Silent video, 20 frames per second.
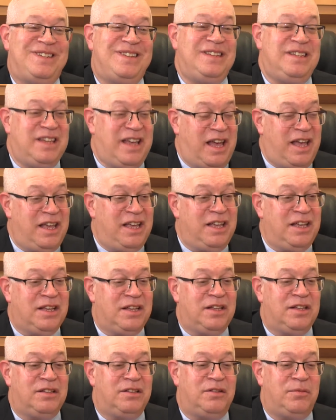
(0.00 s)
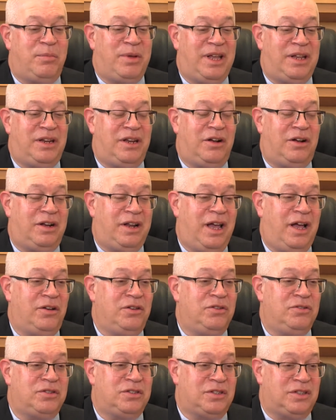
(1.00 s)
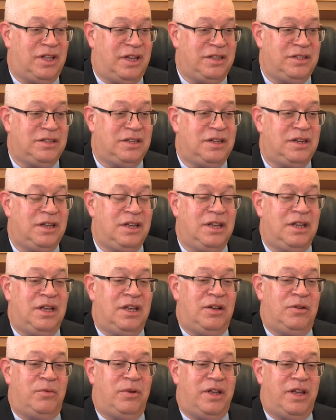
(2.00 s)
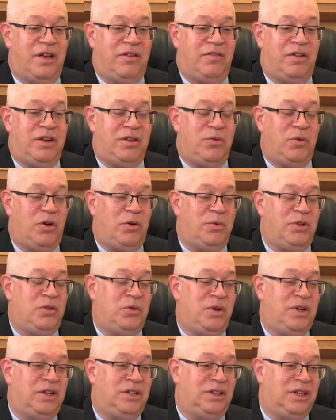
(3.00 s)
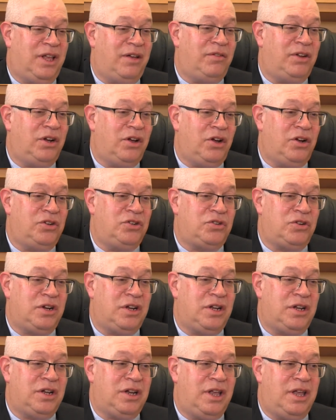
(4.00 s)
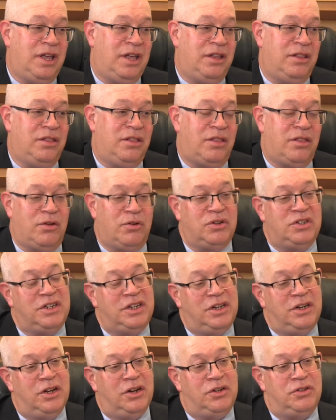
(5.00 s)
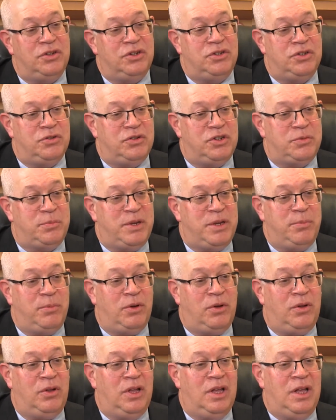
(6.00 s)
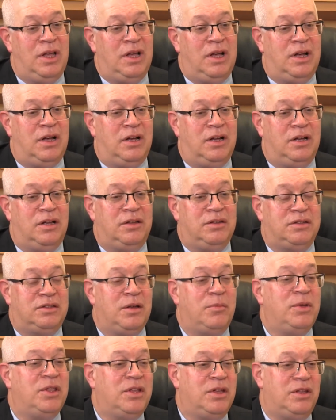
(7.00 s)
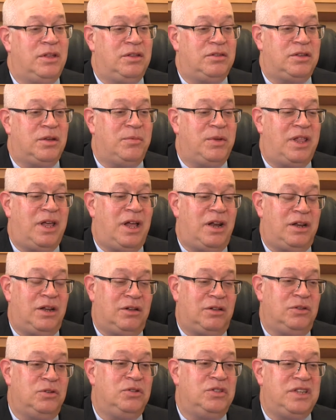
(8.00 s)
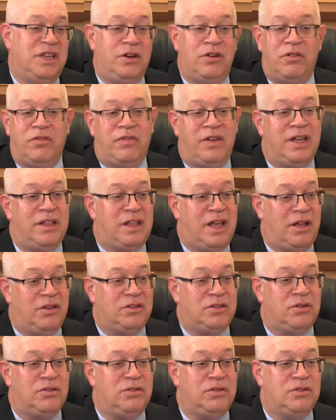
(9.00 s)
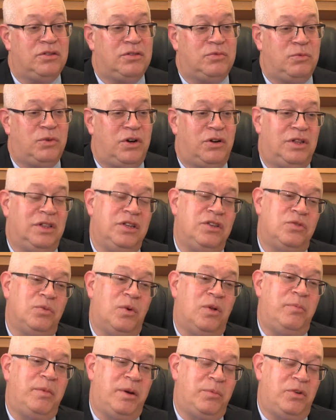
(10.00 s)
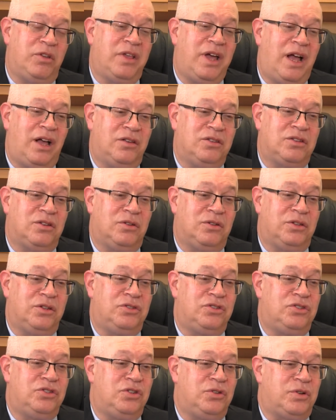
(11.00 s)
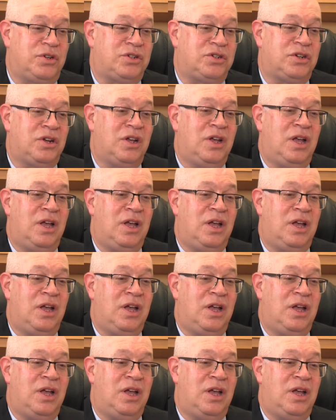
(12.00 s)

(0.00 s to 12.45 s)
Today, depending on how you slice it, we have anywhere between 1,100 and 1,300 Jewish people. Some of that includes interfaith households, where at least one member of the household is Jewish.